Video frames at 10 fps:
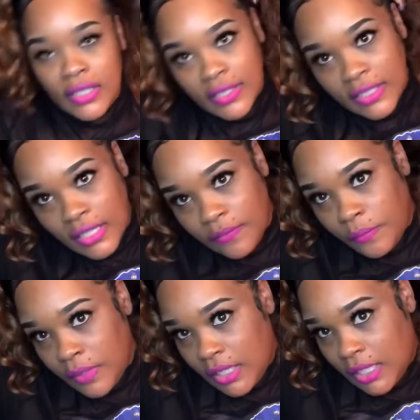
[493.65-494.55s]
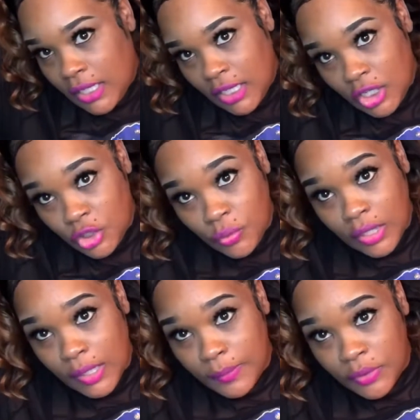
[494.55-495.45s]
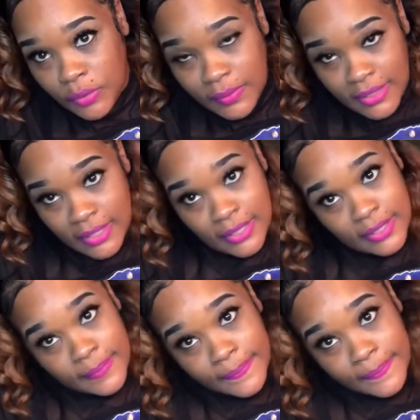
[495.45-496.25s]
see if we can do an updo with this.